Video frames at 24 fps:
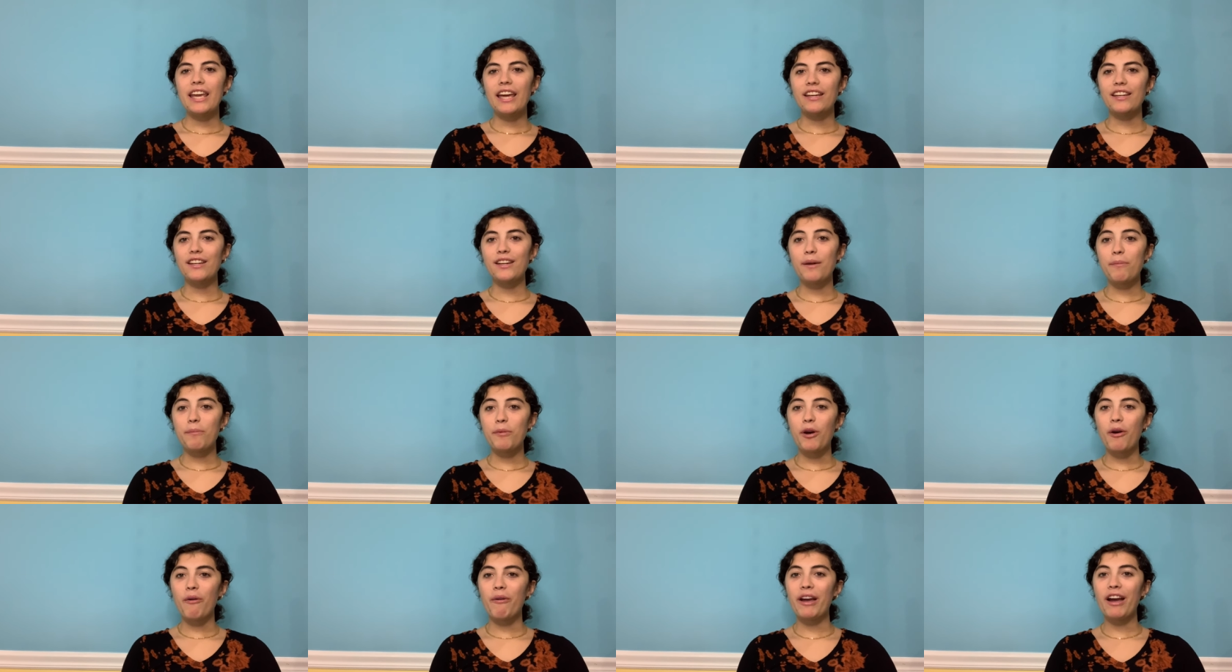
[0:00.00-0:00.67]
ended
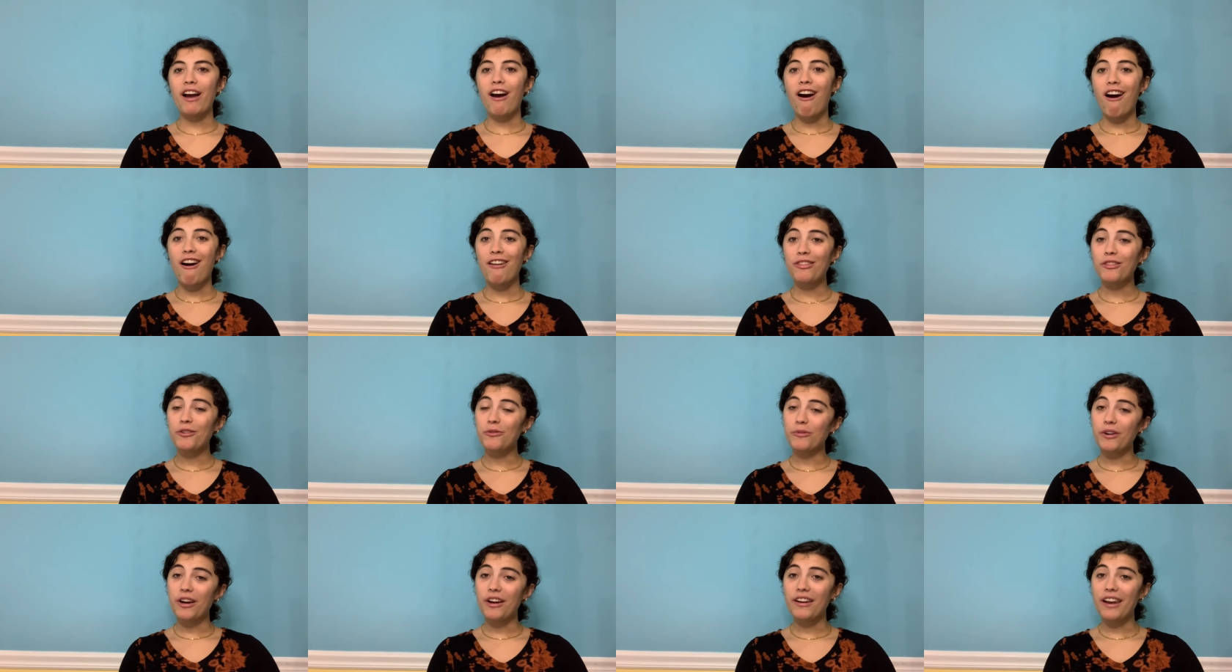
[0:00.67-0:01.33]
up going on the
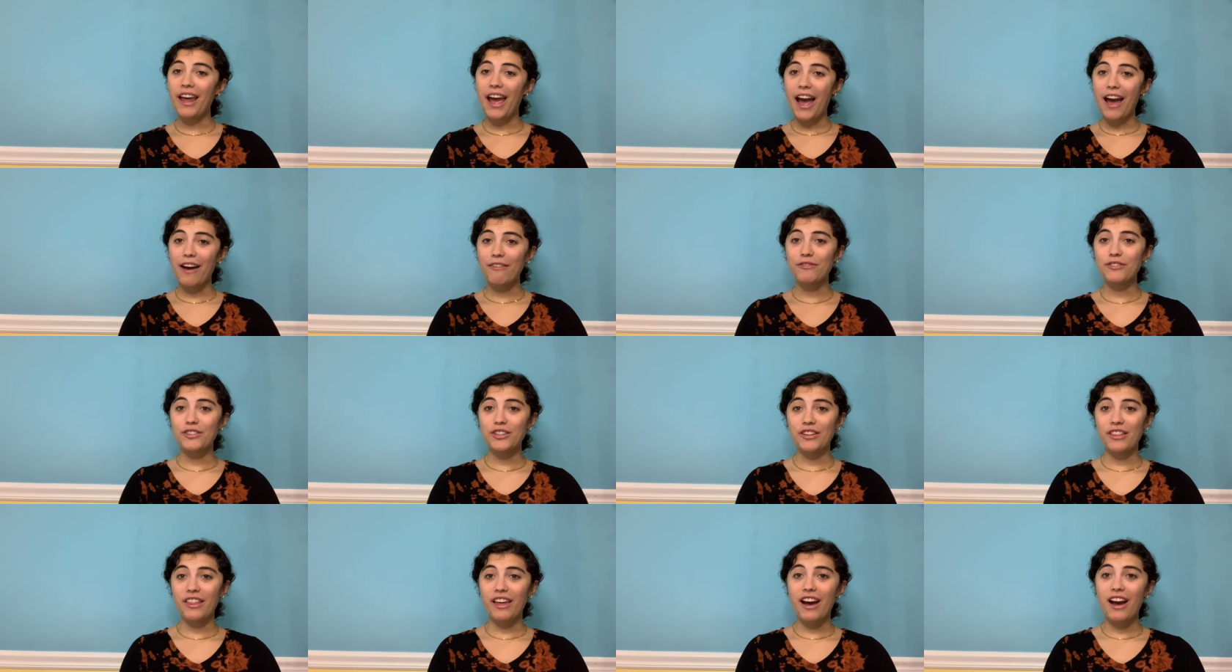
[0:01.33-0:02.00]
run
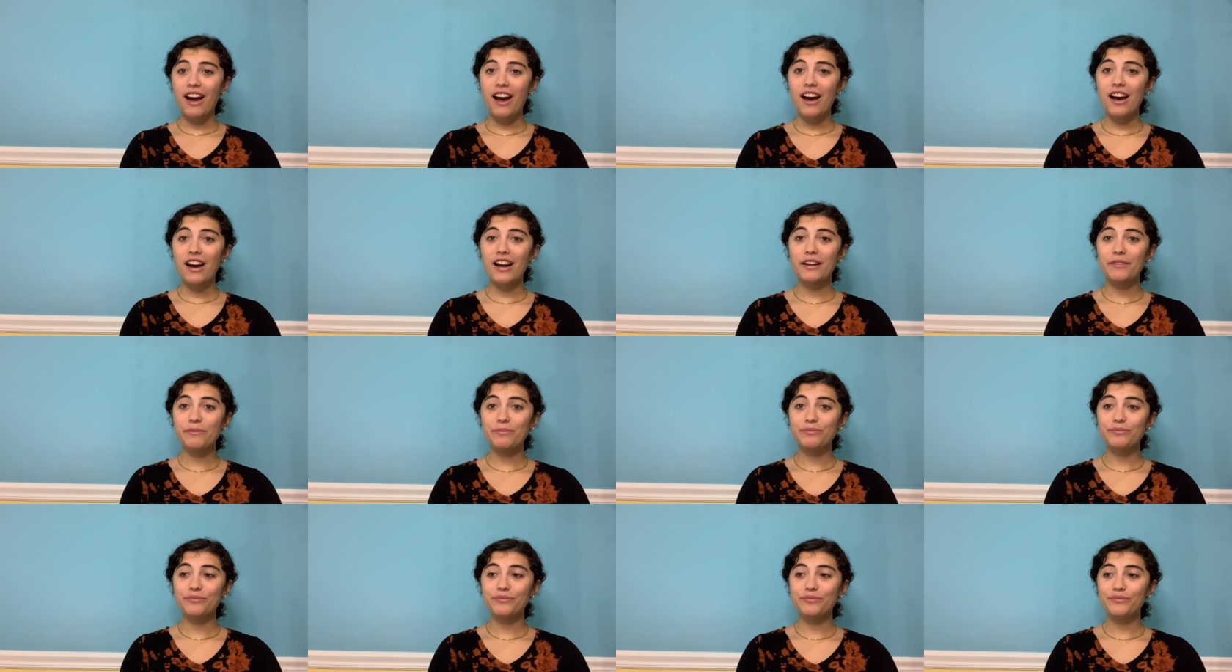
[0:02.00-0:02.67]
after that.
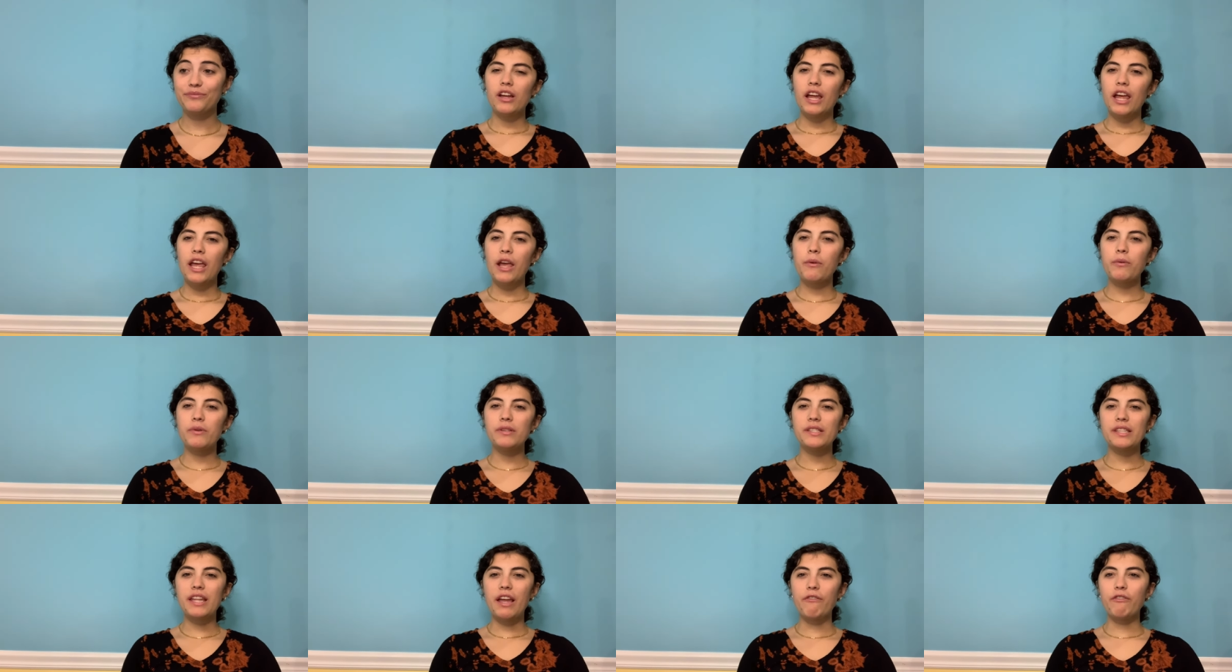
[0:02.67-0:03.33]
It
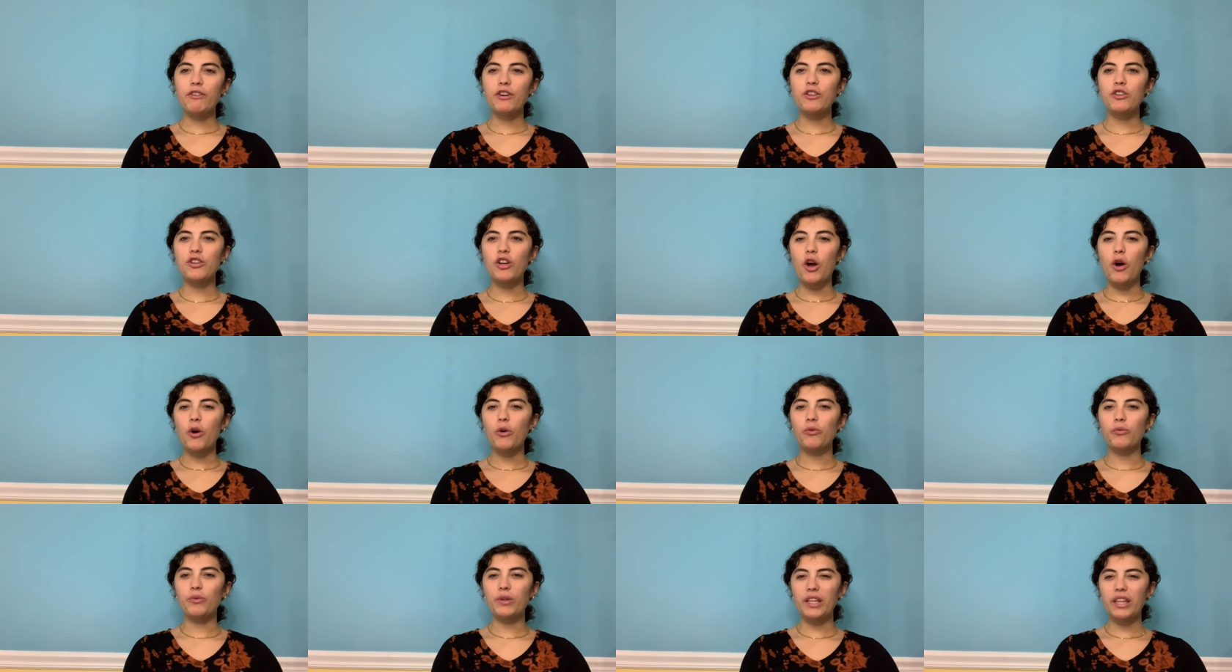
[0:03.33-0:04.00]
was never
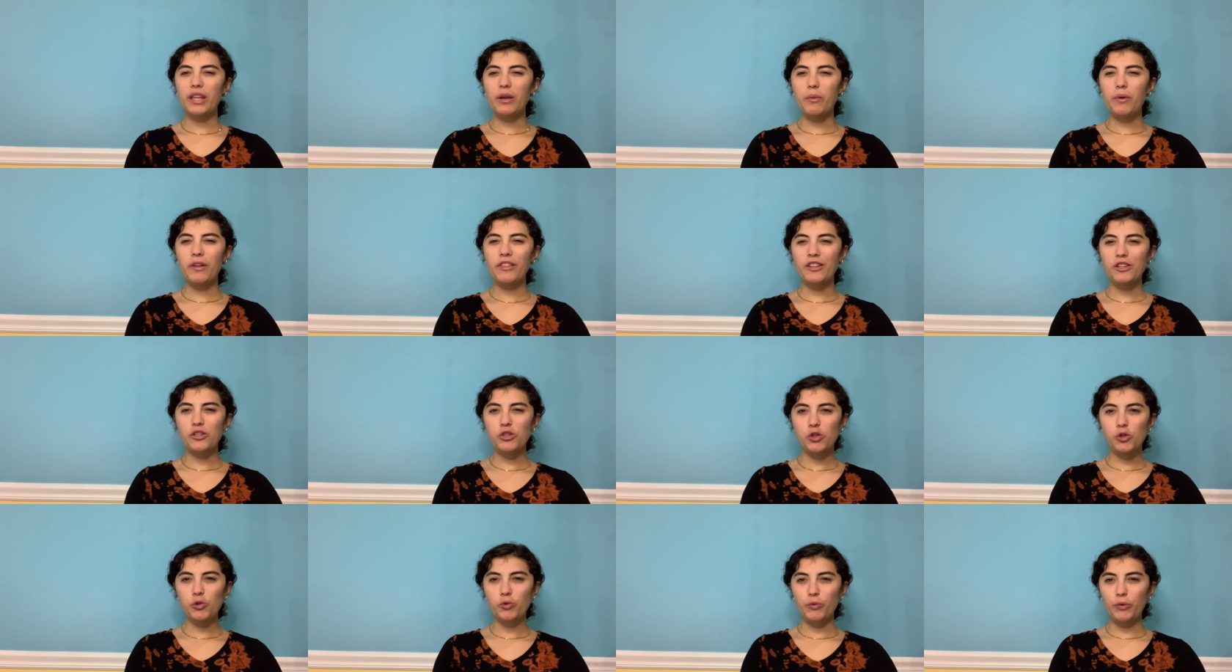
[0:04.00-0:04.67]
known really what the
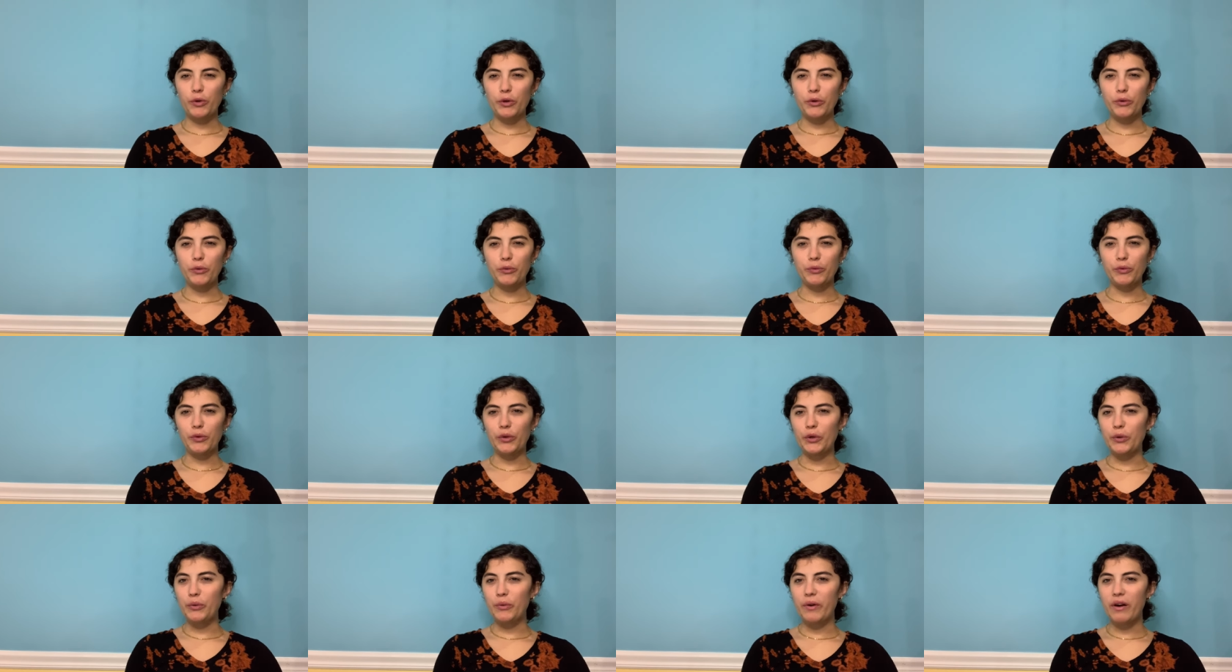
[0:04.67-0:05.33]
true
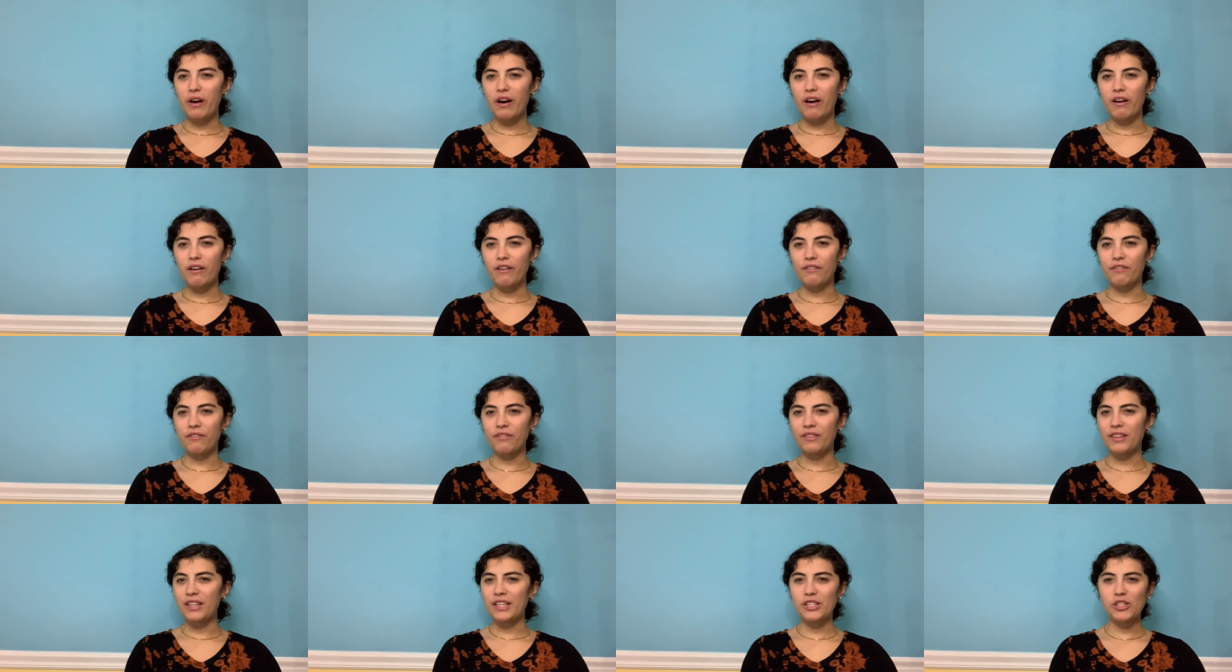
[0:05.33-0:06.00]
root
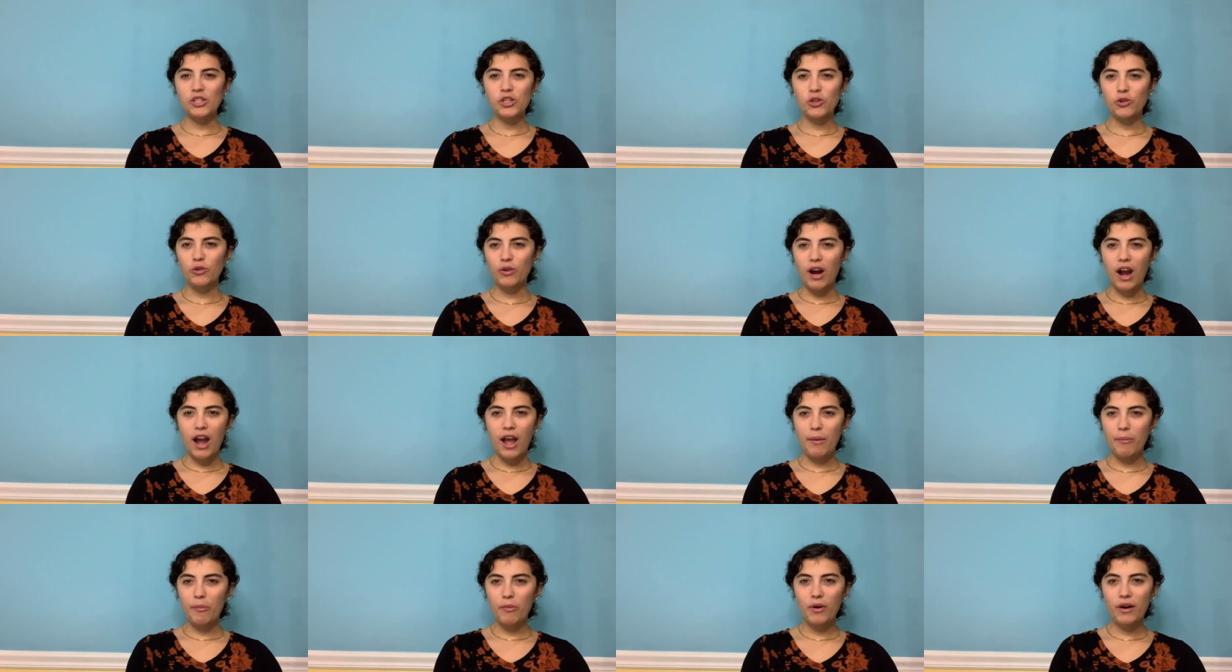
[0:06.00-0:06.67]
of this
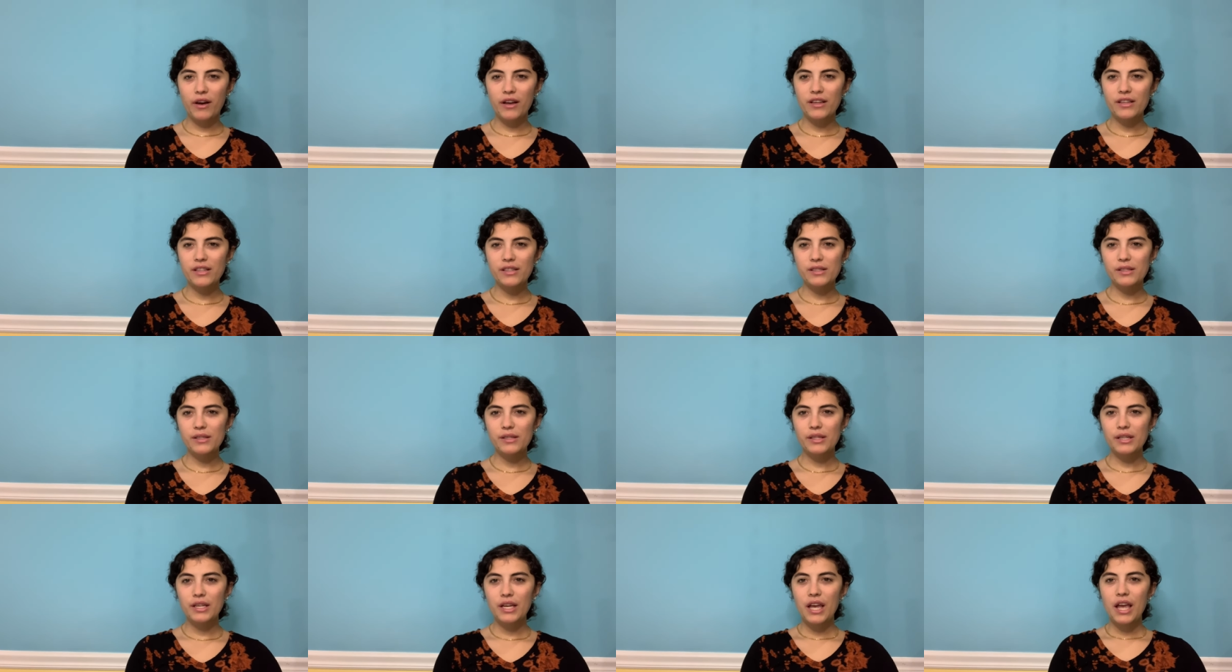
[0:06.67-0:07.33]
crime
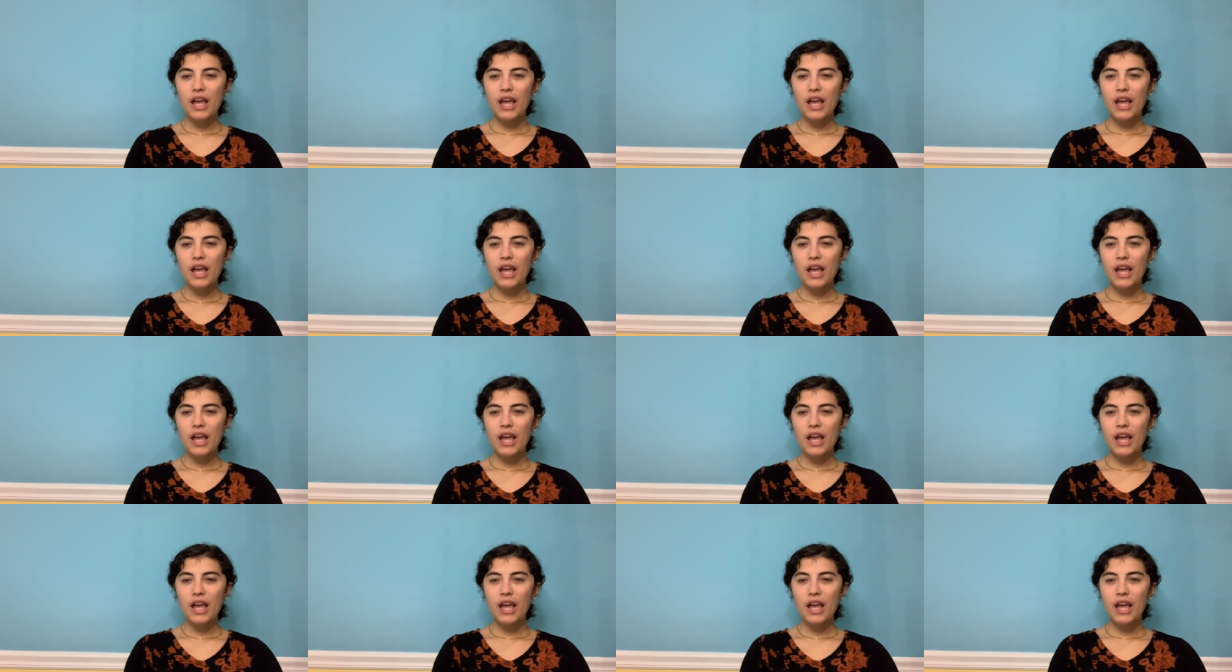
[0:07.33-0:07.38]
was.